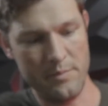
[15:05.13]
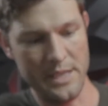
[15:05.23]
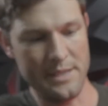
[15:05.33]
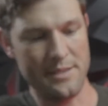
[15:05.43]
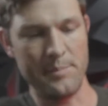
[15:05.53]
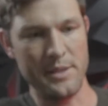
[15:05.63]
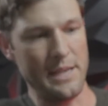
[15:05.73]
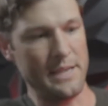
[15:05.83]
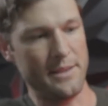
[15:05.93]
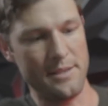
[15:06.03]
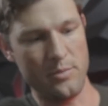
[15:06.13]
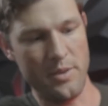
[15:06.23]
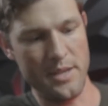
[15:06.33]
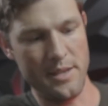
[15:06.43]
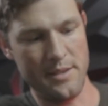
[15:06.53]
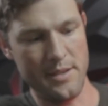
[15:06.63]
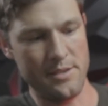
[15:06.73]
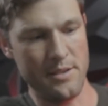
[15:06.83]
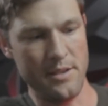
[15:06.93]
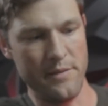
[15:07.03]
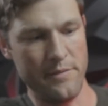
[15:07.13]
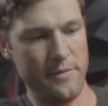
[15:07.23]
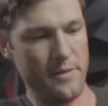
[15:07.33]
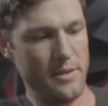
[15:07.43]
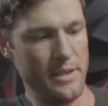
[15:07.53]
get something like this with the intention of